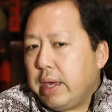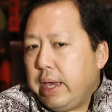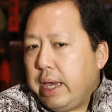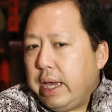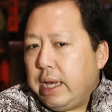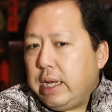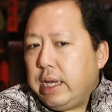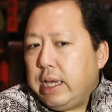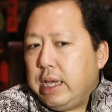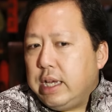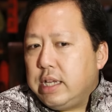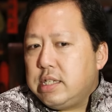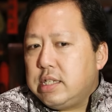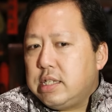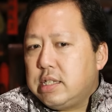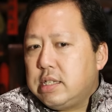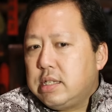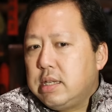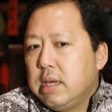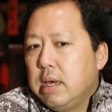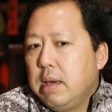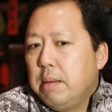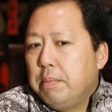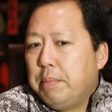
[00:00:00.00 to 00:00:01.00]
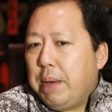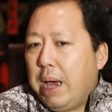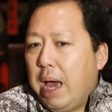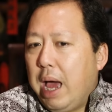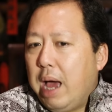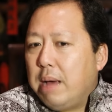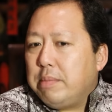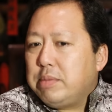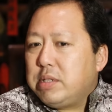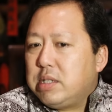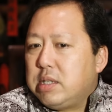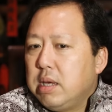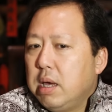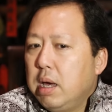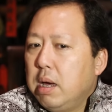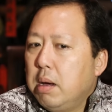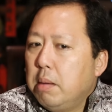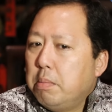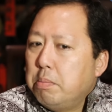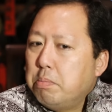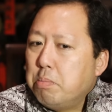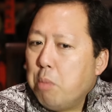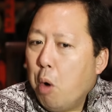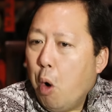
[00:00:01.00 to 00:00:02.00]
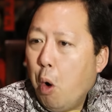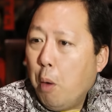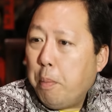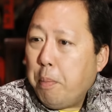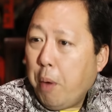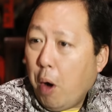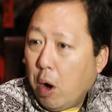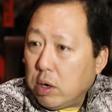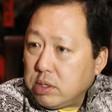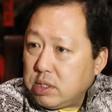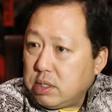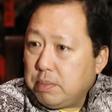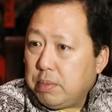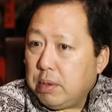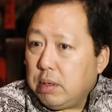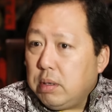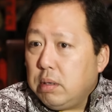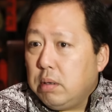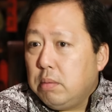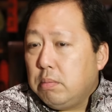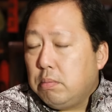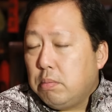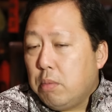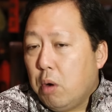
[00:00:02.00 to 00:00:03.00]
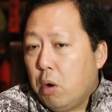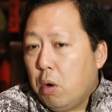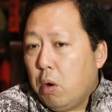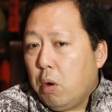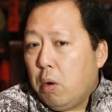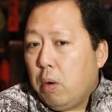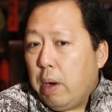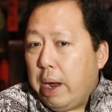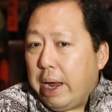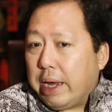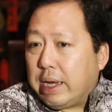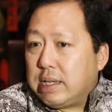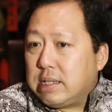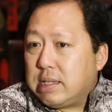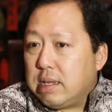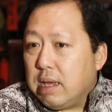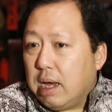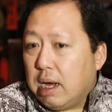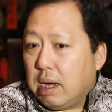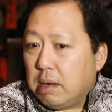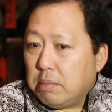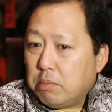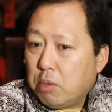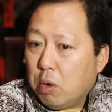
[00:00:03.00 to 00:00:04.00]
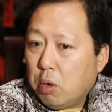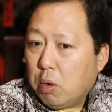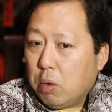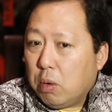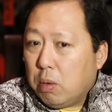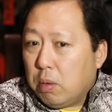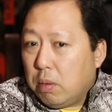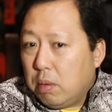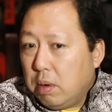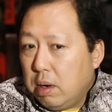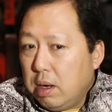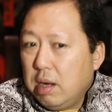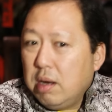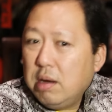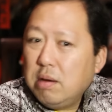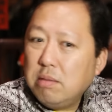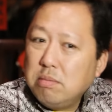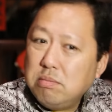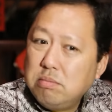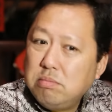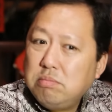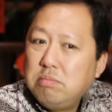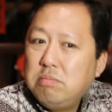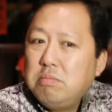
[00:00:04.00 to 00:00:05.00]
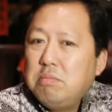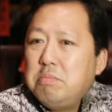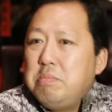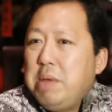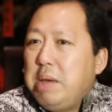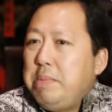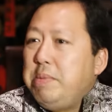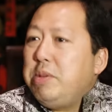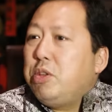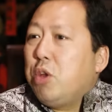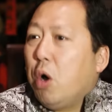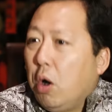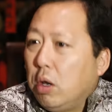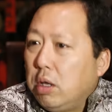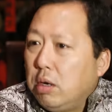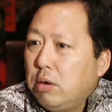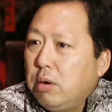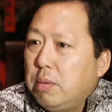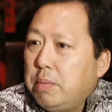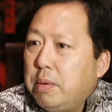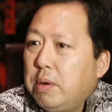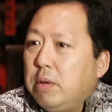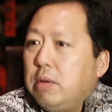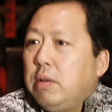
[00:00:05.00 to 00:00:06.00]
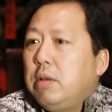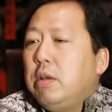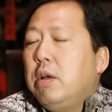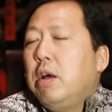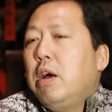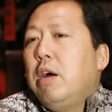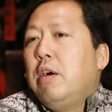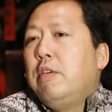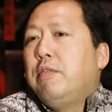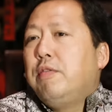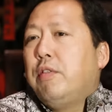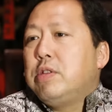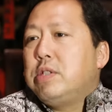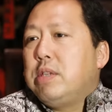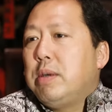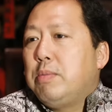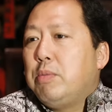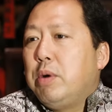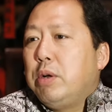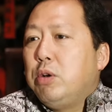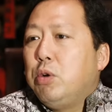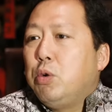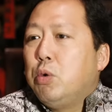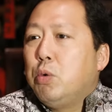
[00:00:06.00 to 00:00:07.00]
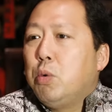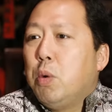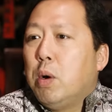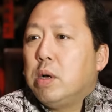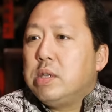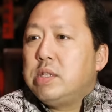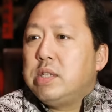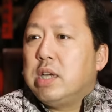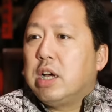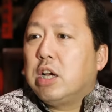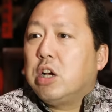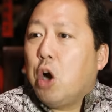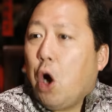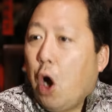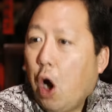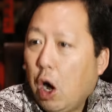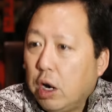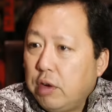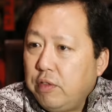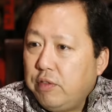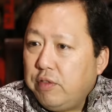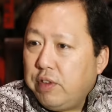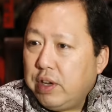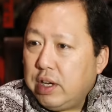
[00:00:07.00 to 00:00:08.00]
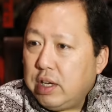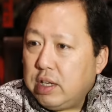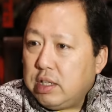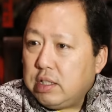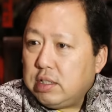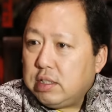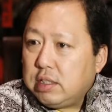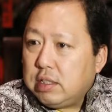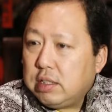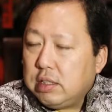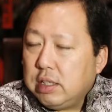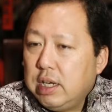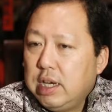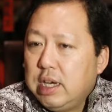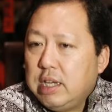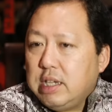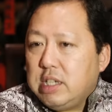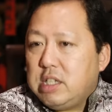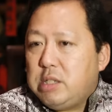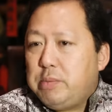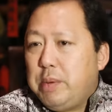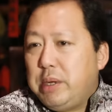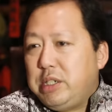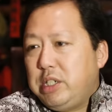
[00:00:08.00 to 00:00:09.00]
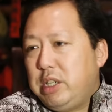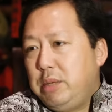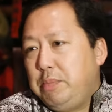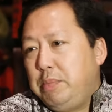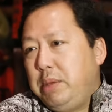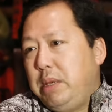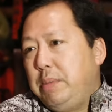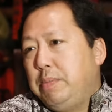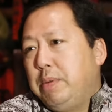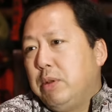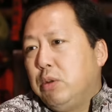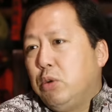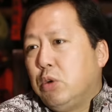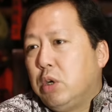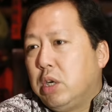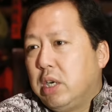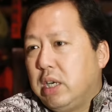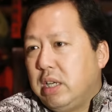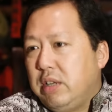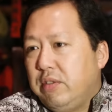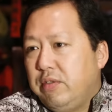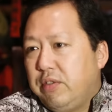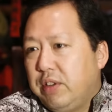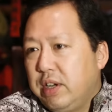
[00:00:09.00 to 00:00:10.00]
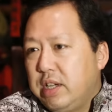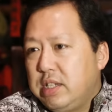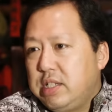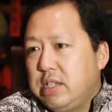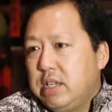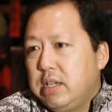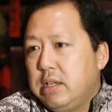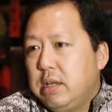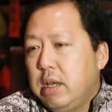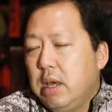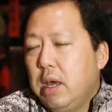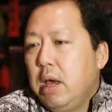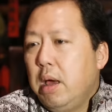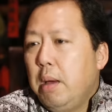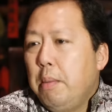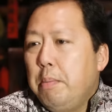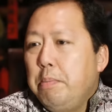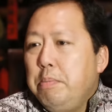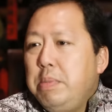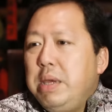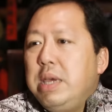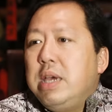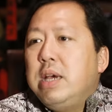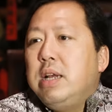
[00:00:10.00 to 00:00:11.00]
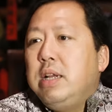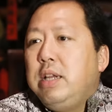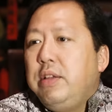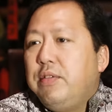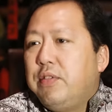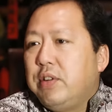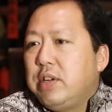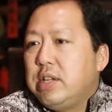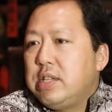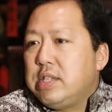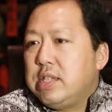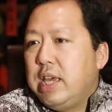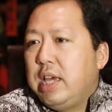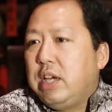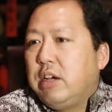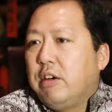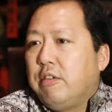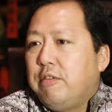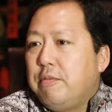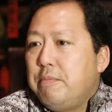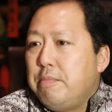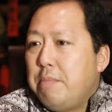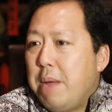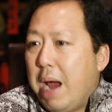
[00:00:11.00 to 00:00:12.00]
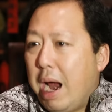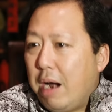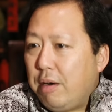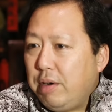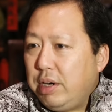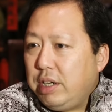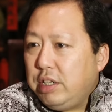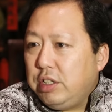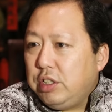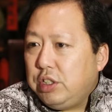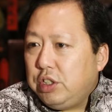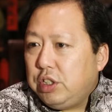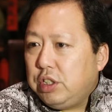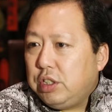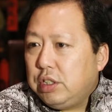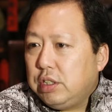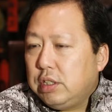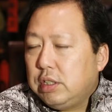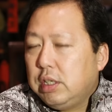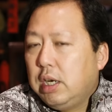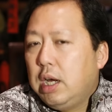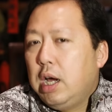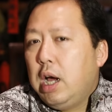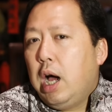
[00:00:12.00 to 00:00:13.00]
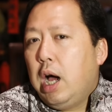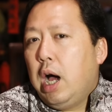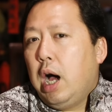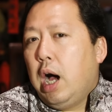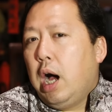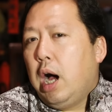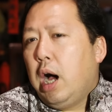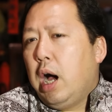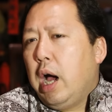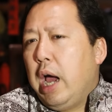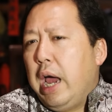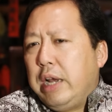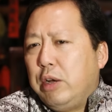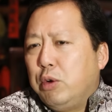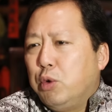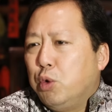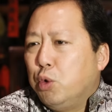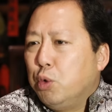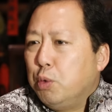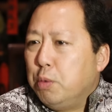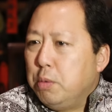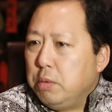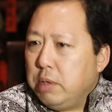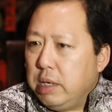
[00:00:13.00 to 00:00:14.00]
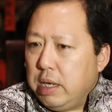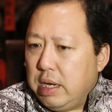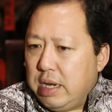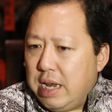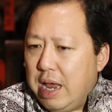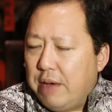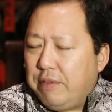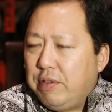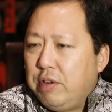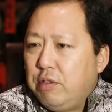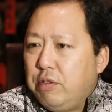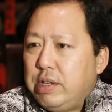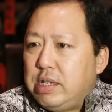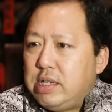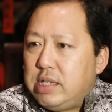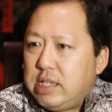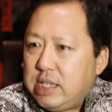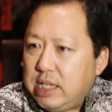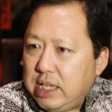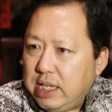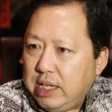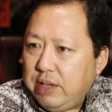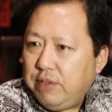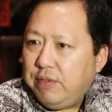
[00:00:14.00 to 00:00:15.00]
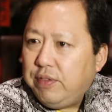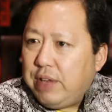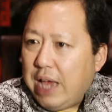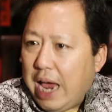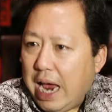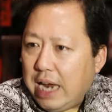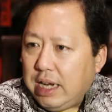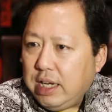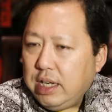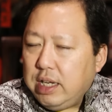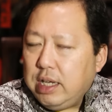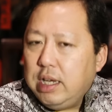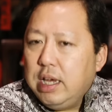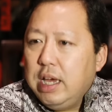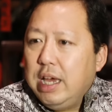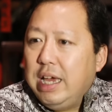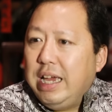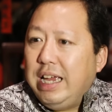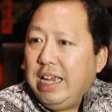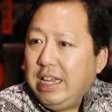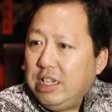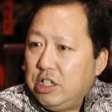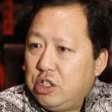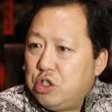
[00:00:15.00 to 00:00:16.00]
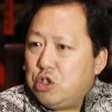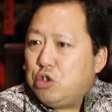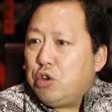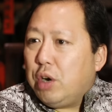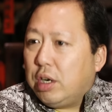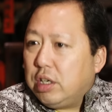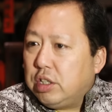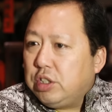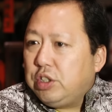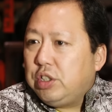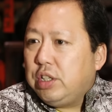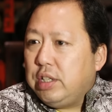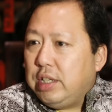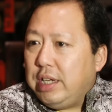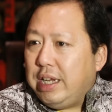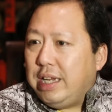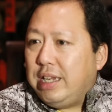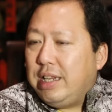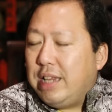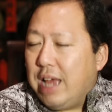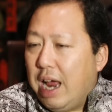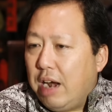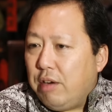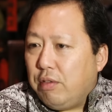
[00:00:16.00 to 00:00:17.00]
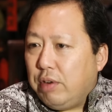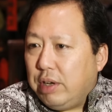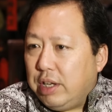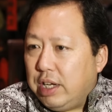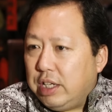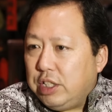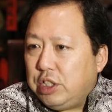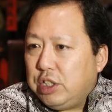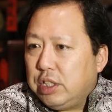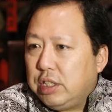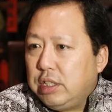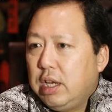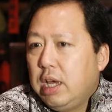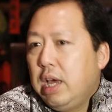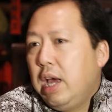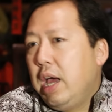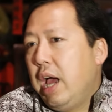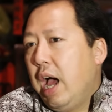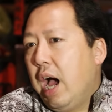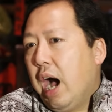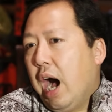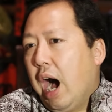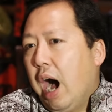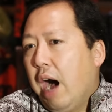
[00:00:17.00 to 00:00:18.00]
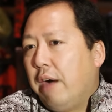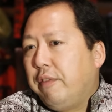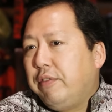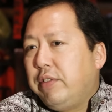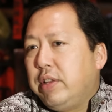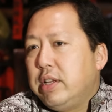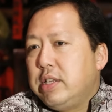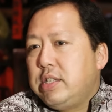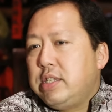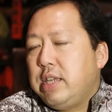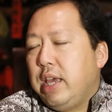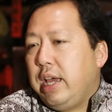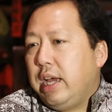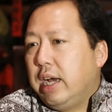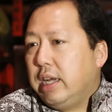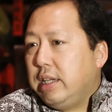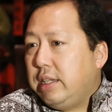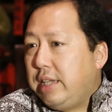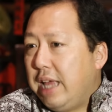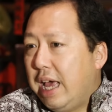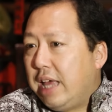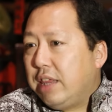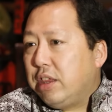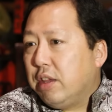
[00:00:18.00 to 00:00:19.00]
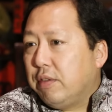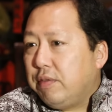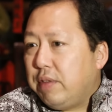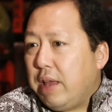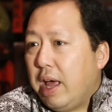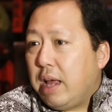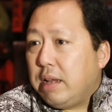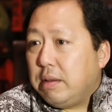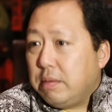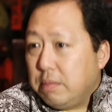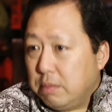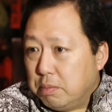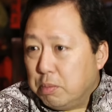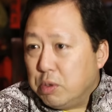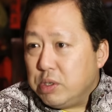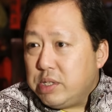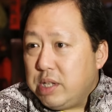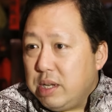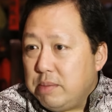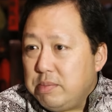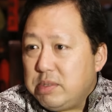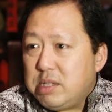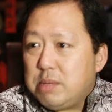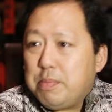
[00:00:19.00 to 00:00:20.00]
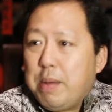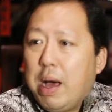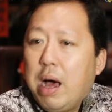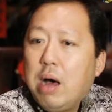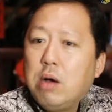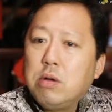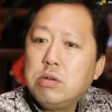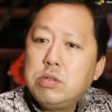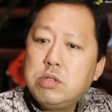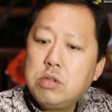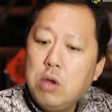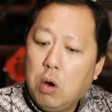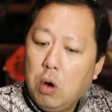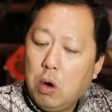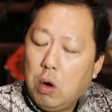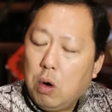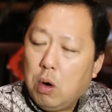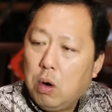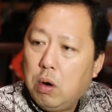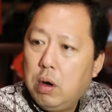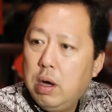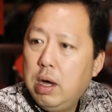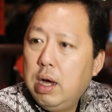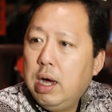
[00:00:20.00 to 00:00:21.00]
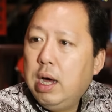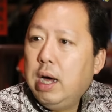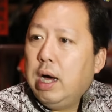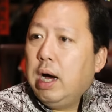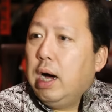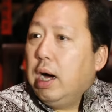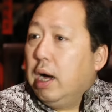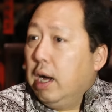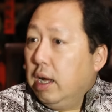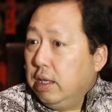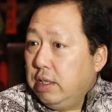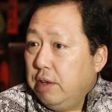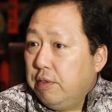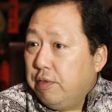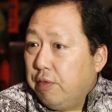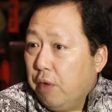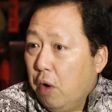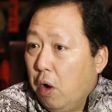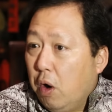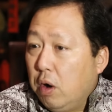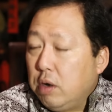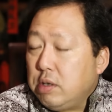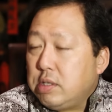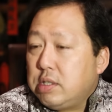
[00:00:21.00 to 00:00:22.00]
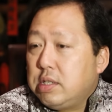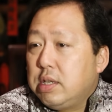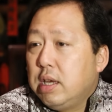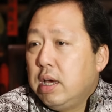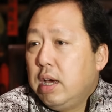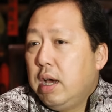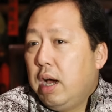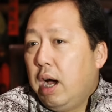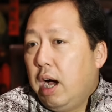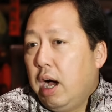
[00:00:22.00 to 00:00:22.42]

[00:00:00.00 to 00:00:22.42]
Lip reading: It is perhaps more possible, more maybe tolerable for someone who was a convert, and especially people who converted merely for the sake of marriage, and who never received any instruction in that religion after, say, a death of that Muslim spouse or a divorce,